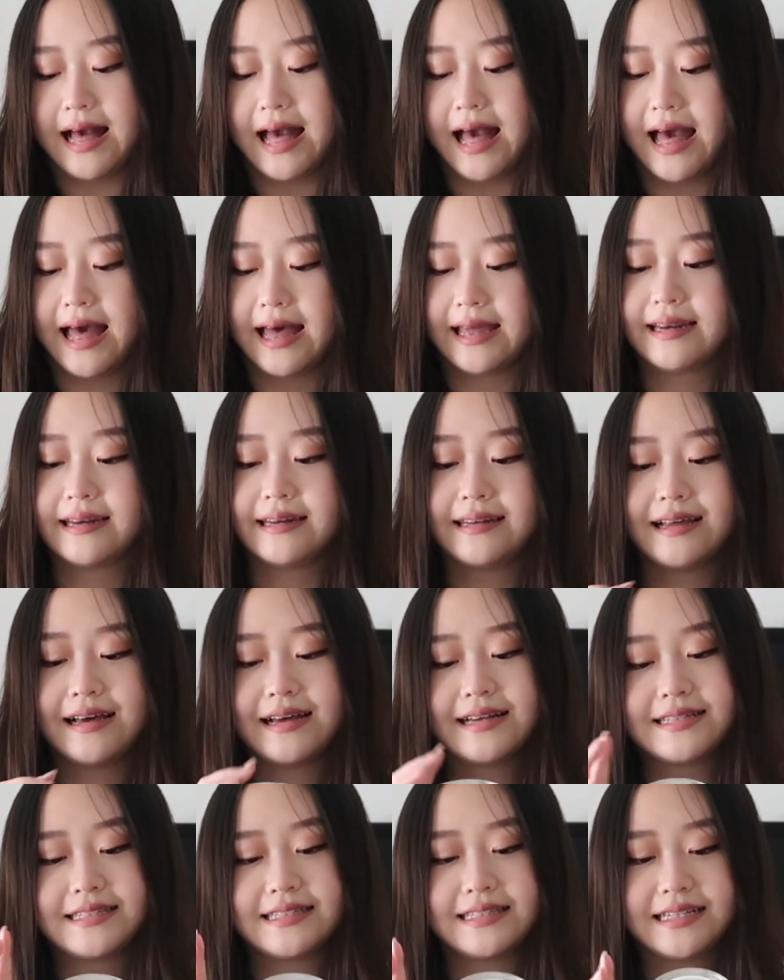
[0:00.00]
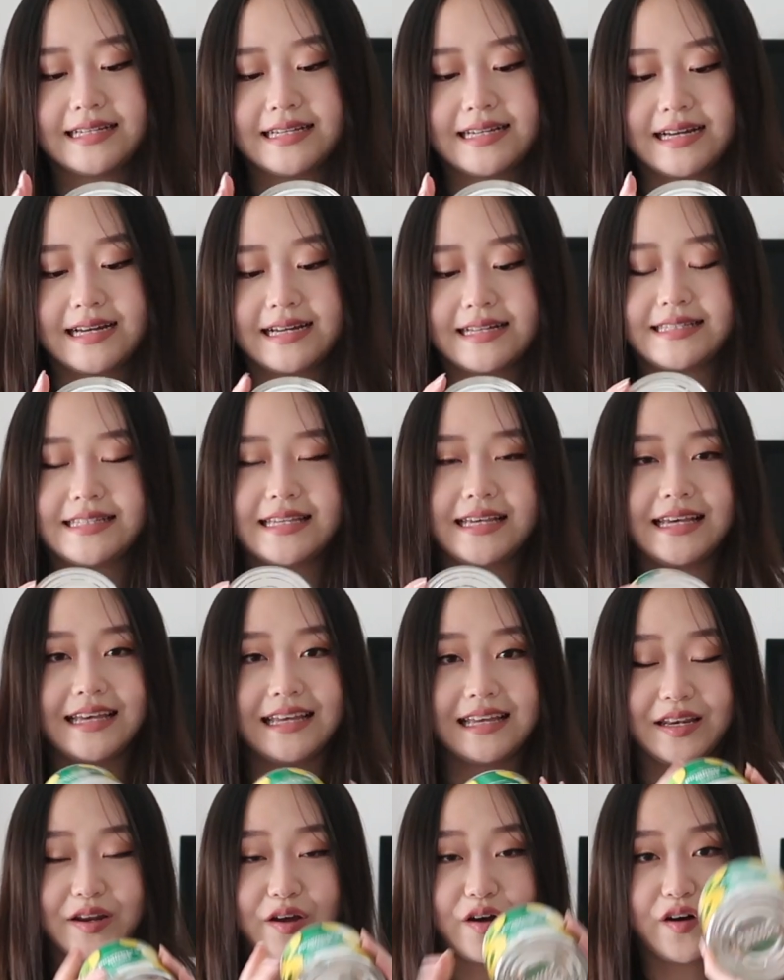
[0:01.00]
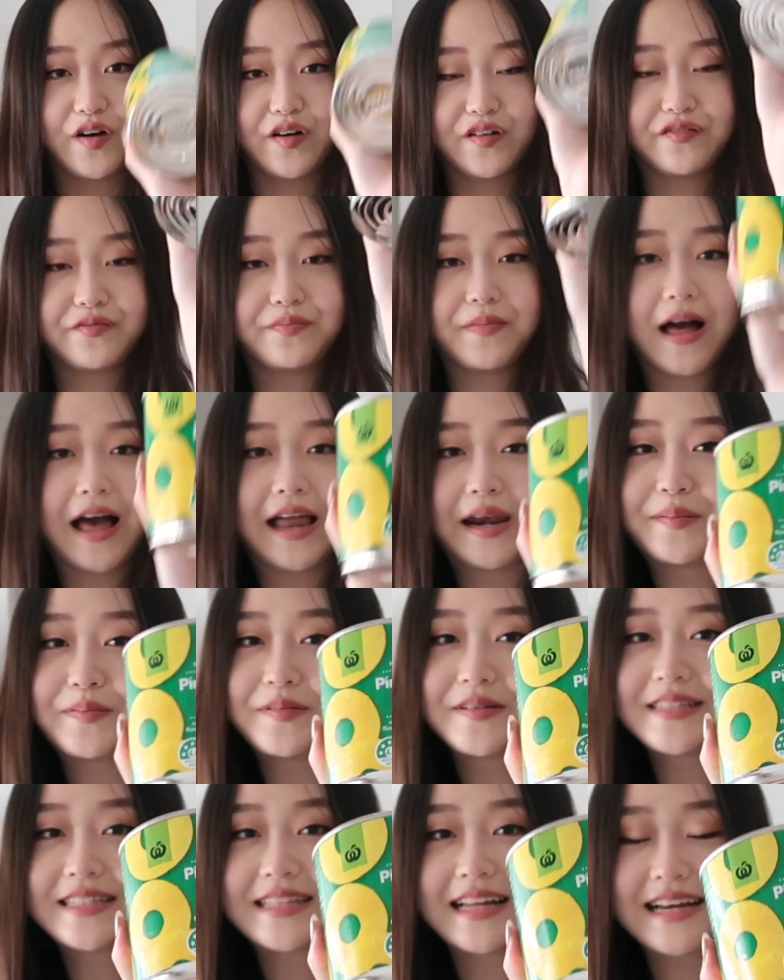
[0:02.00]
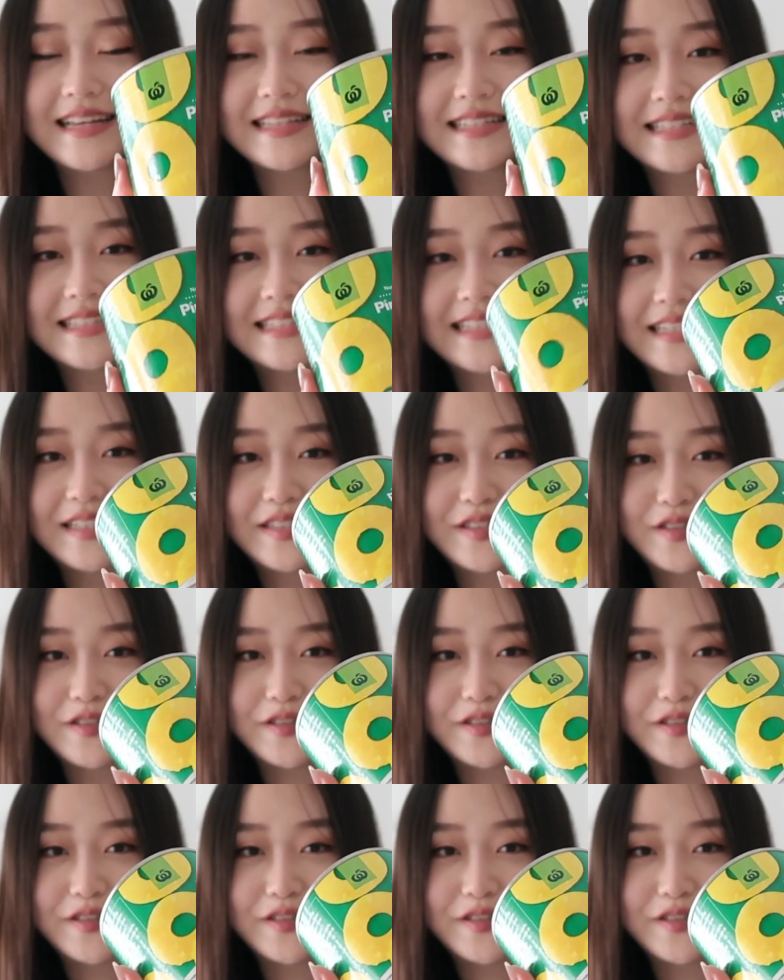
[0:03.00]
And lastly, a tin of pineapple slices in